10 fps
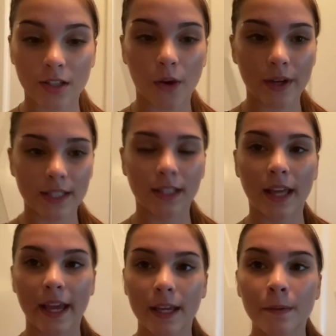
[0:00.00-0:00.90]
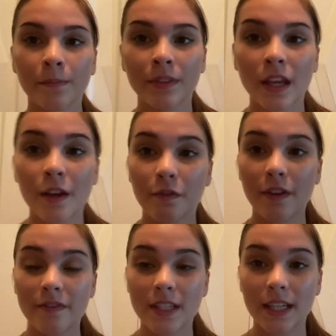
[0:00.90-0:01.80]
So I did like
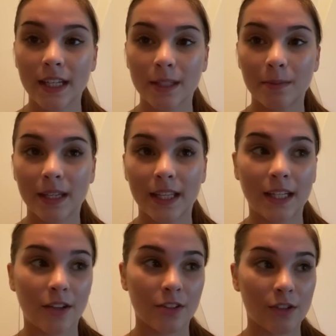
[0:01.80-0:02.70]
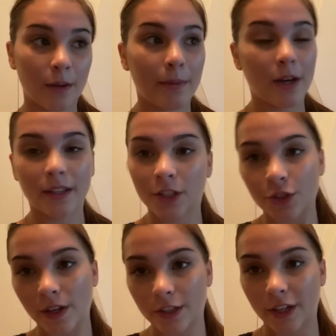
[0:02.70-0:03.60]
fifteen at the beginning on the treadmill, then
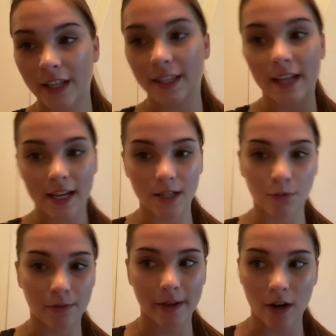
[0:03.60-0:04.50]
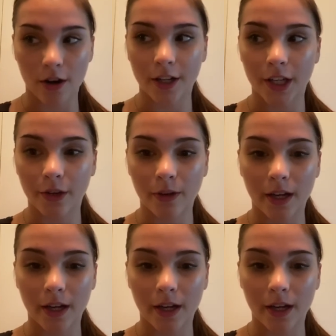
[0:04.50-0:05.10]
strength training, then ended with my cardio.